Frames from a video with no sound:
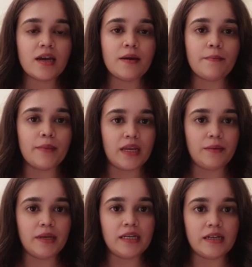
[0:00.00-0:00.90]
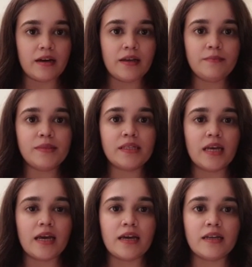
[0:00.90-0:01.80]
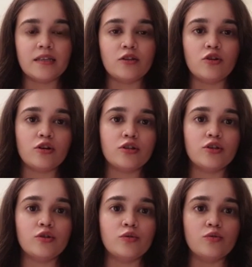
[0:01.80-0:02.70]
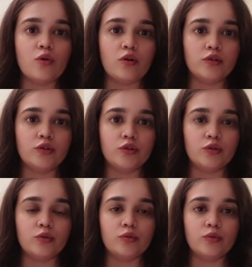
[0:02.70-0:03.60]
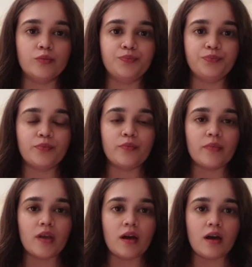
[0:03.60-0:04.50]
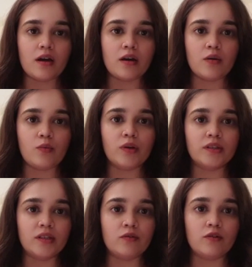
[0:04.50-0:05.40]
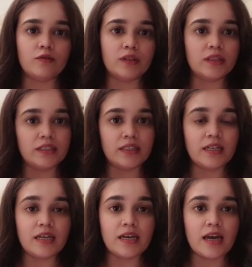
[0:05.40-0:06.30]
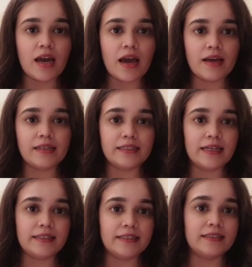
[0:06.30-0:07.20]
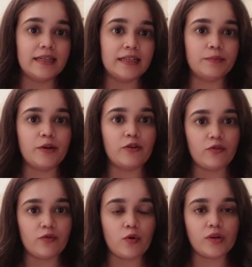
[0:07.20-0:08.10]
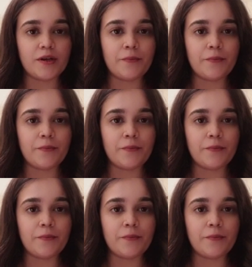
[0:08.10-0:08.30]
many times, and the doctor who also was involved with the study, his license has been revoked.